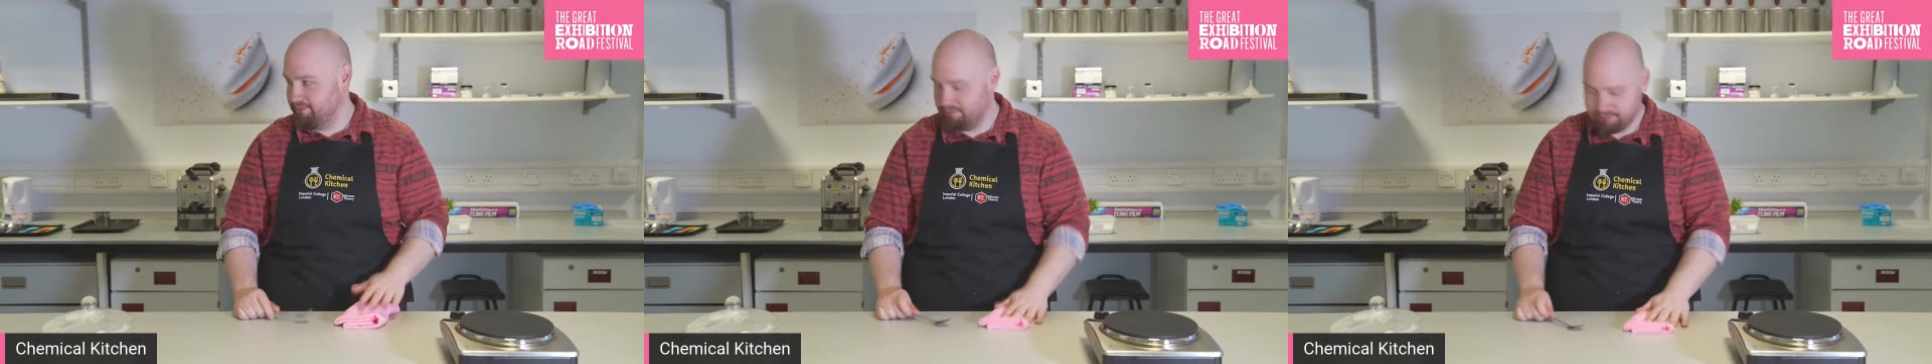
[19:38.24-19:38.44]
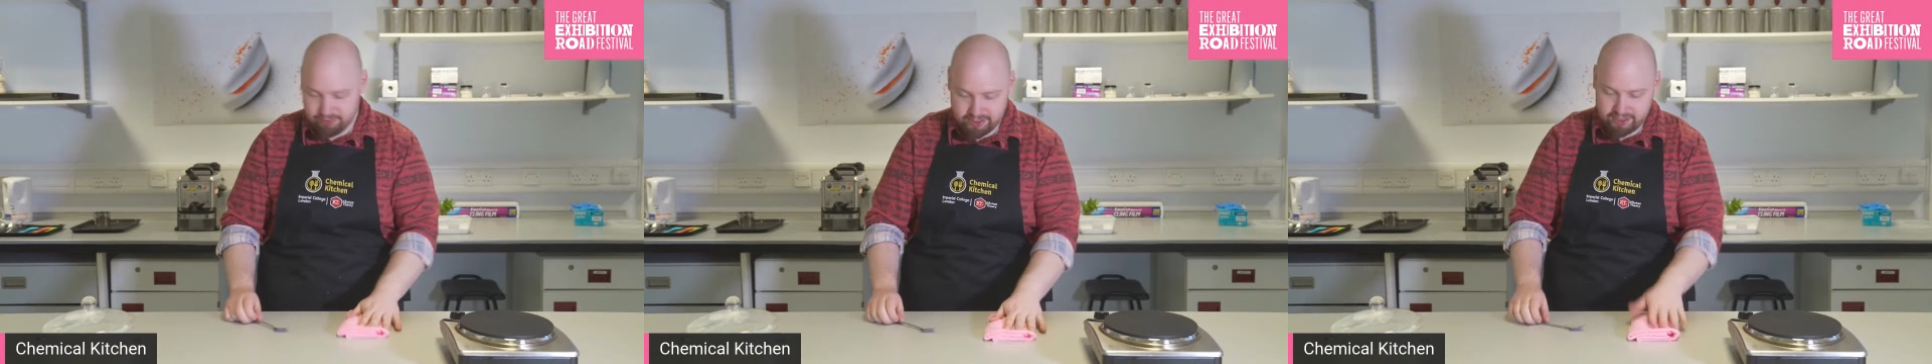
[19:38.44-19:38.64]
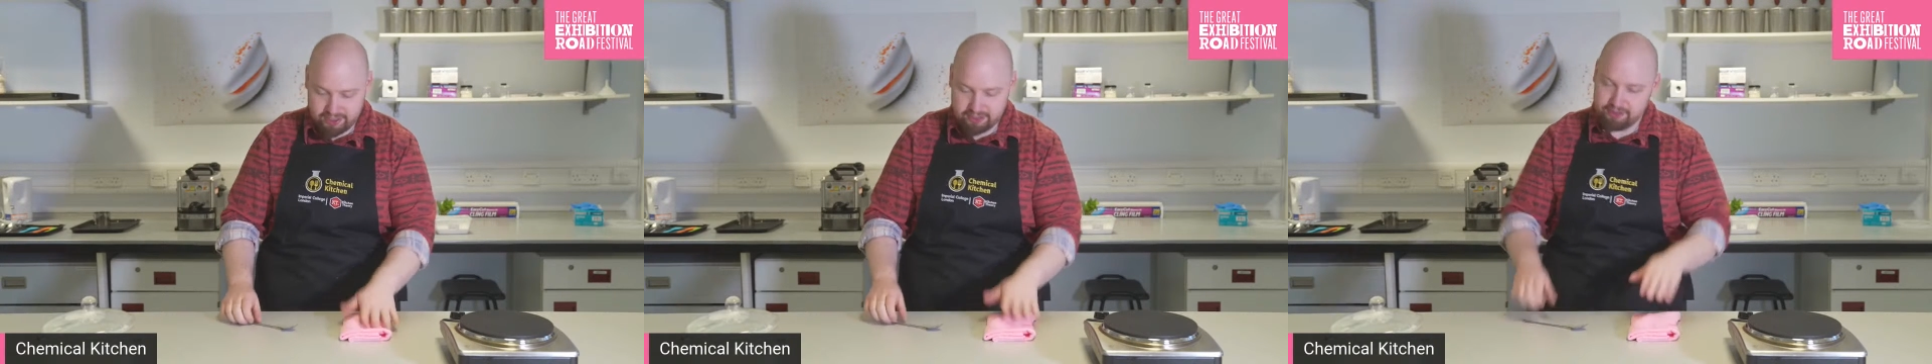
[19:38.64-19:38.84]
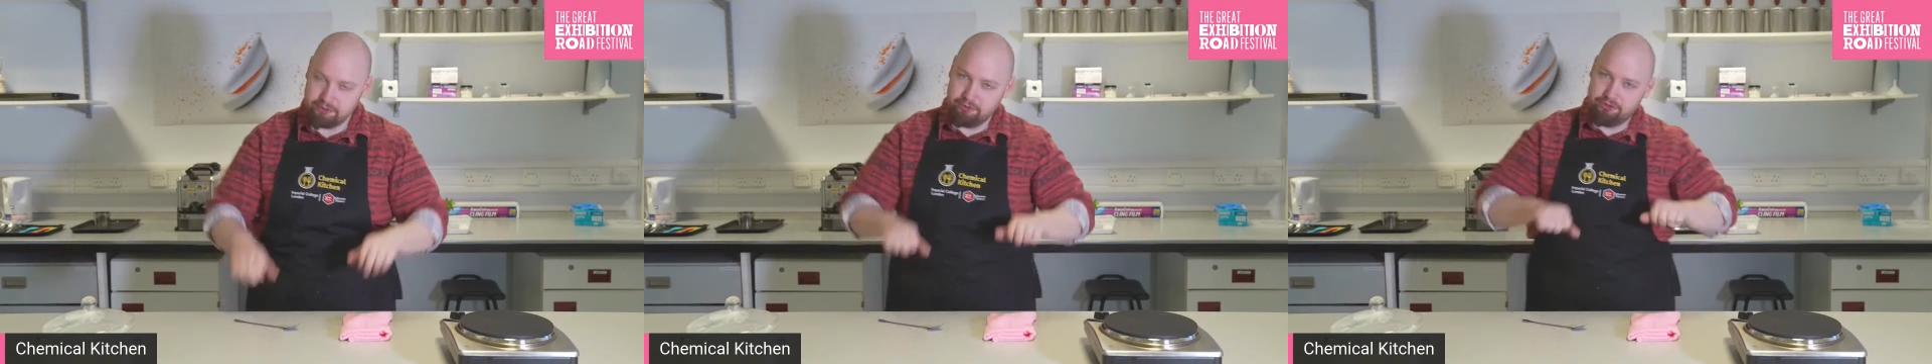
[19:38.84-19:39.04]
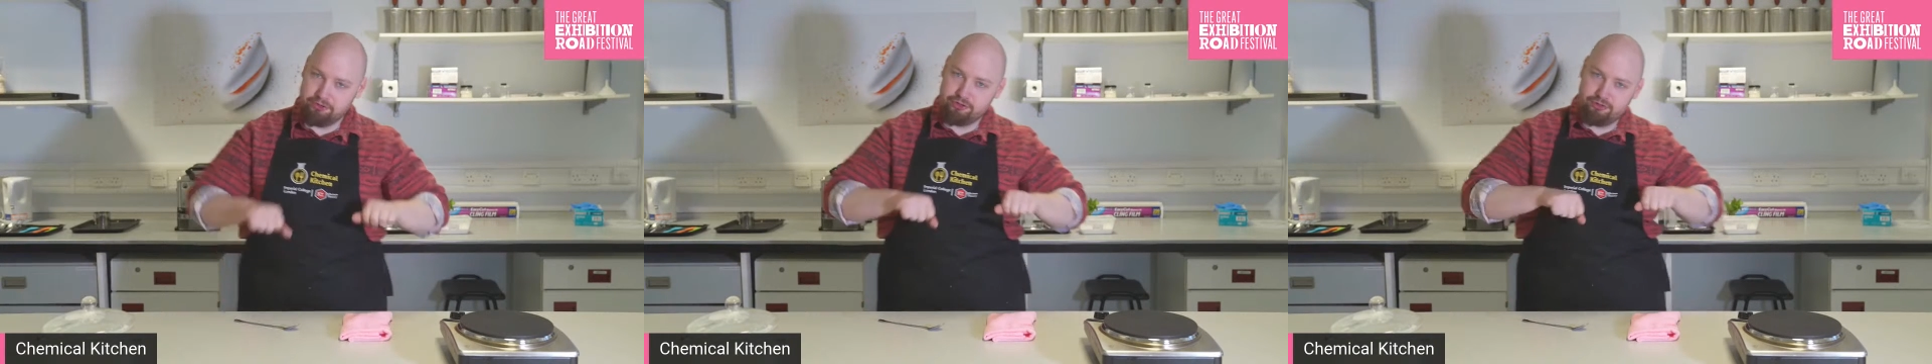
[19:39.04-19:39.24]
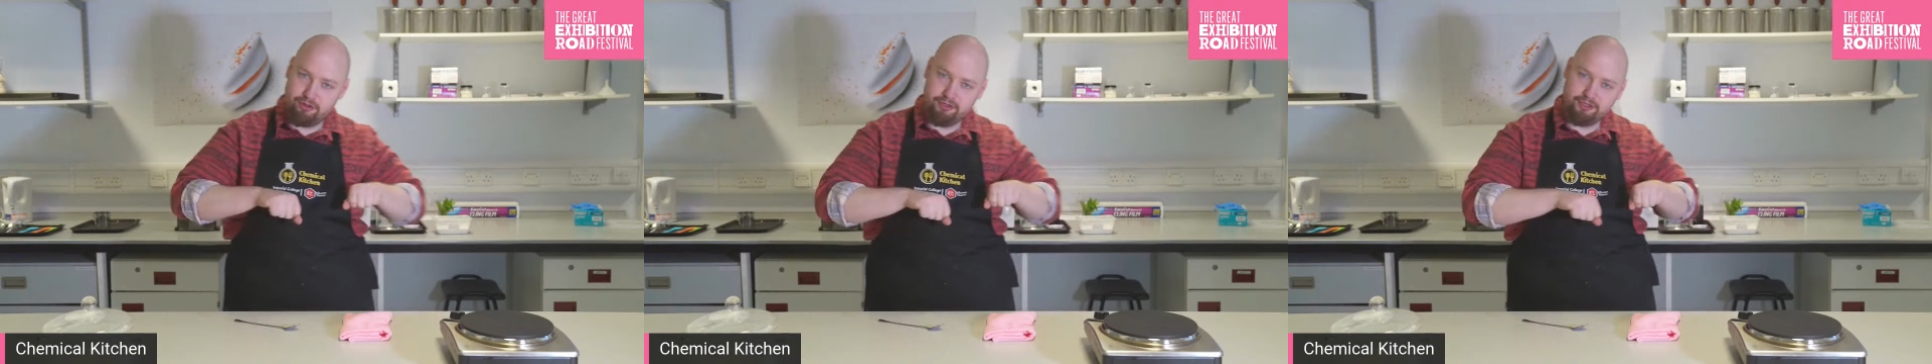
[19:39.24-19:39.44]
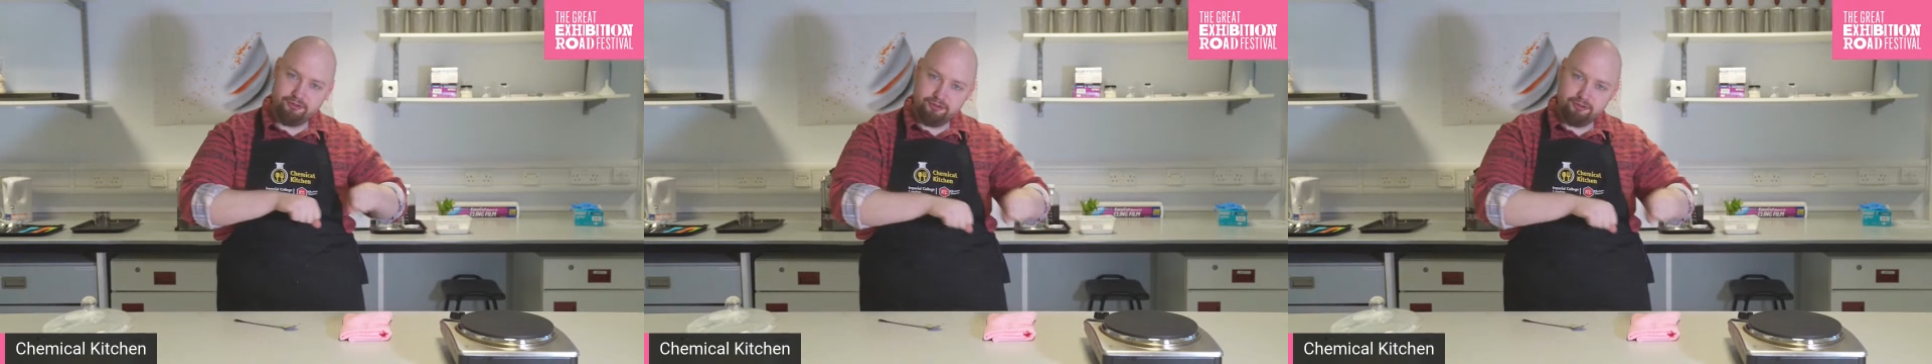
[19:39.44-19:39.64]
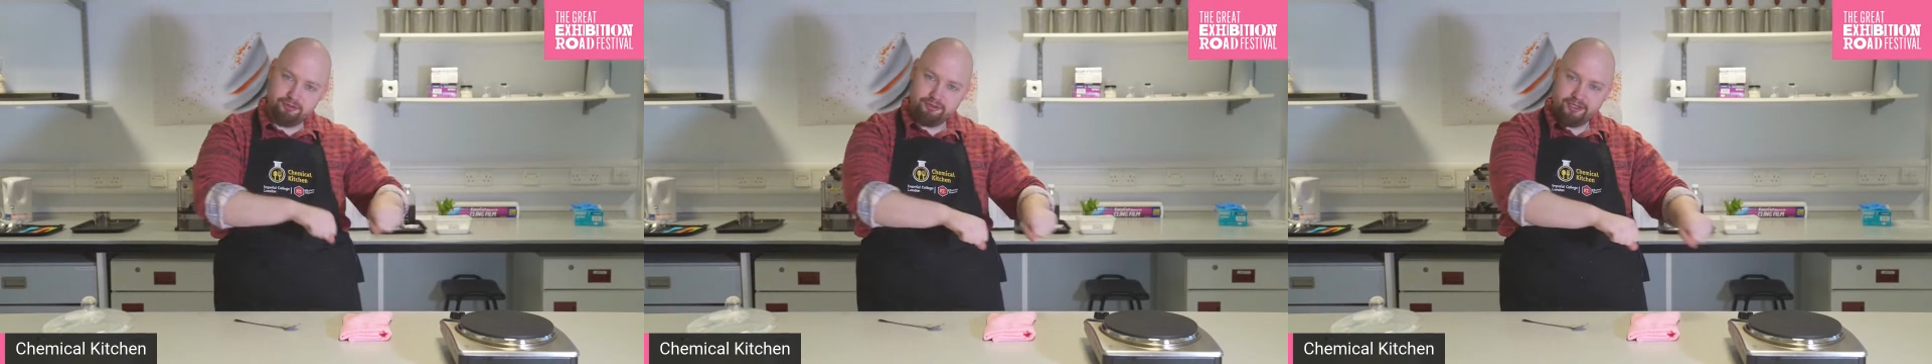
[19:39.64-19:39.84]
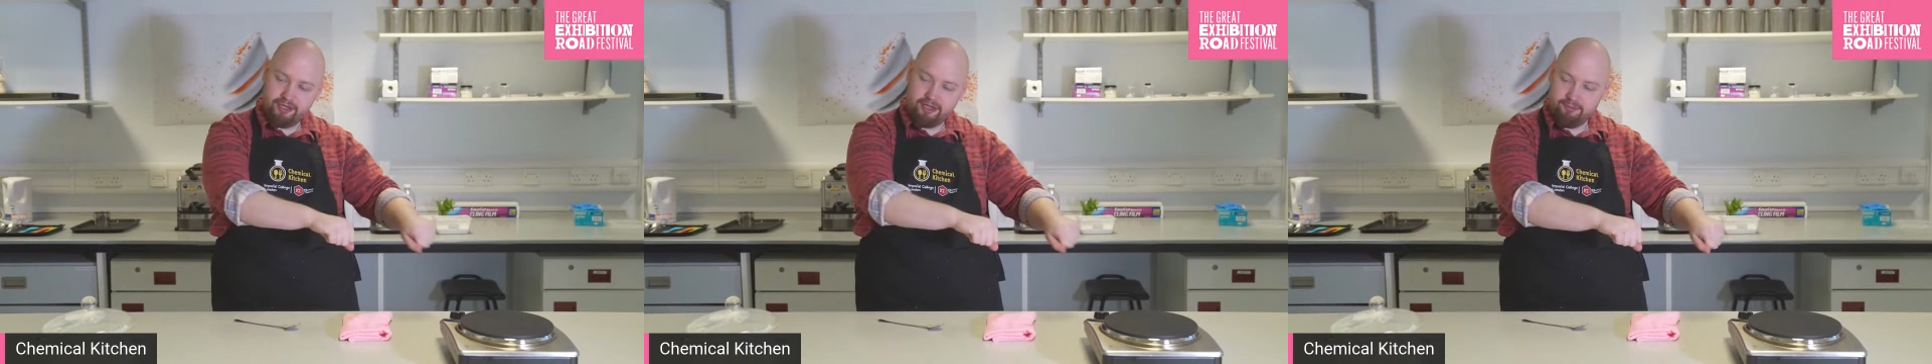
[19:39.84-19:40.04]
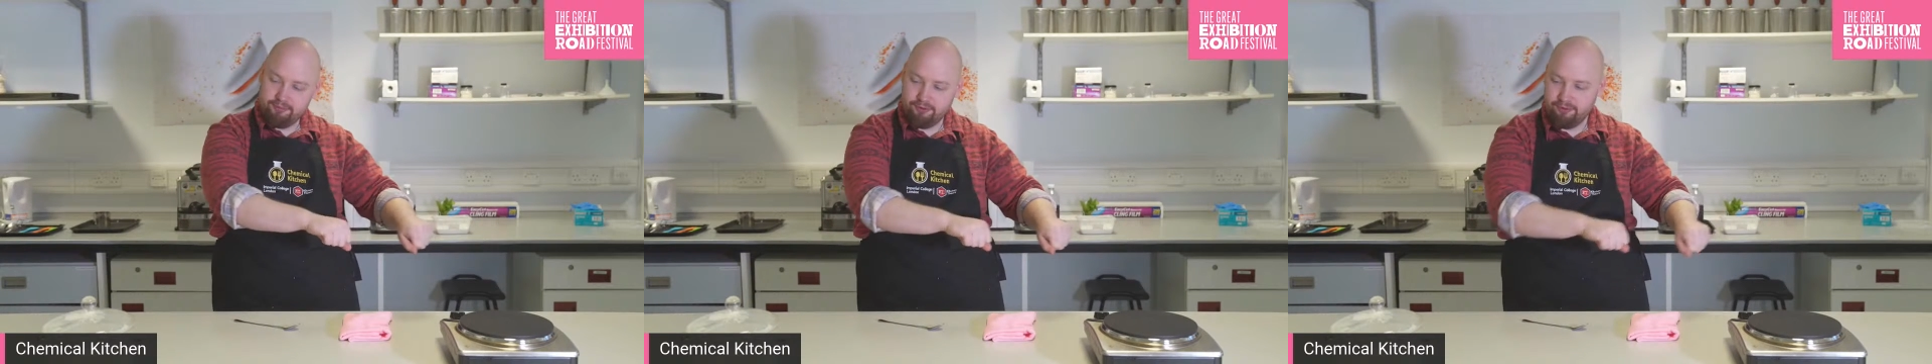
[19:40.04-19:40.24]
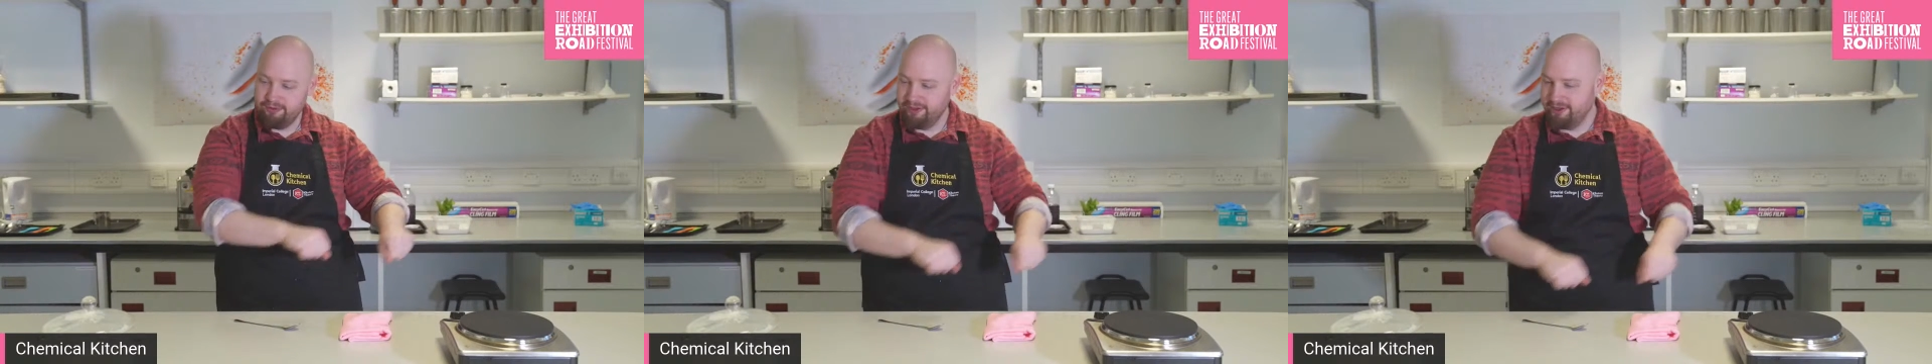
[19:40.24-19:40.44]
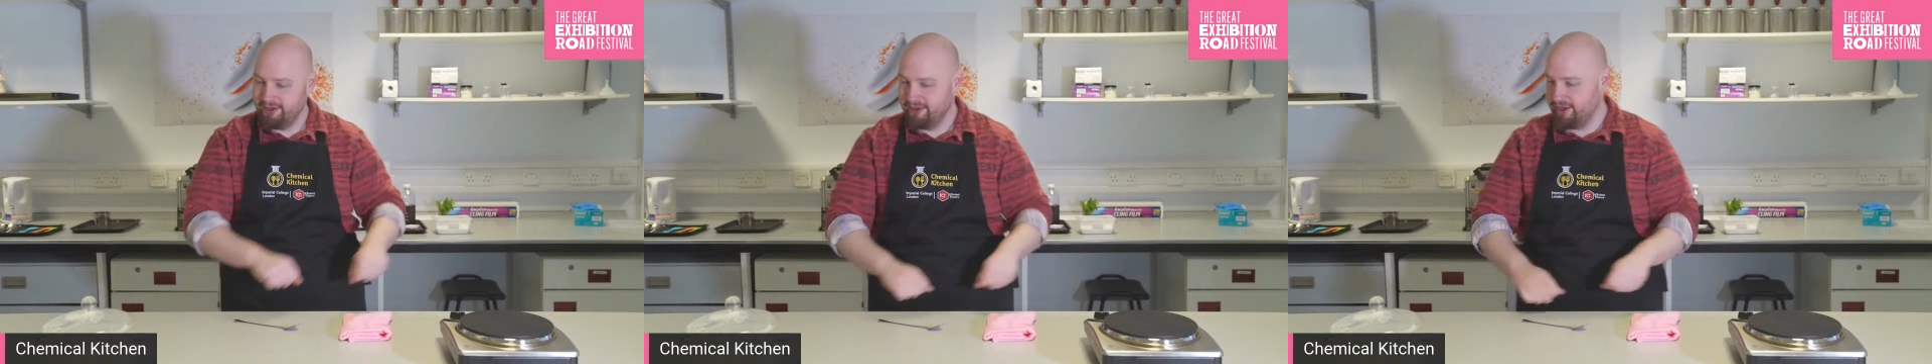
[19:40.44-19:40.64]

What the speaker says: bring a little trolley to your table,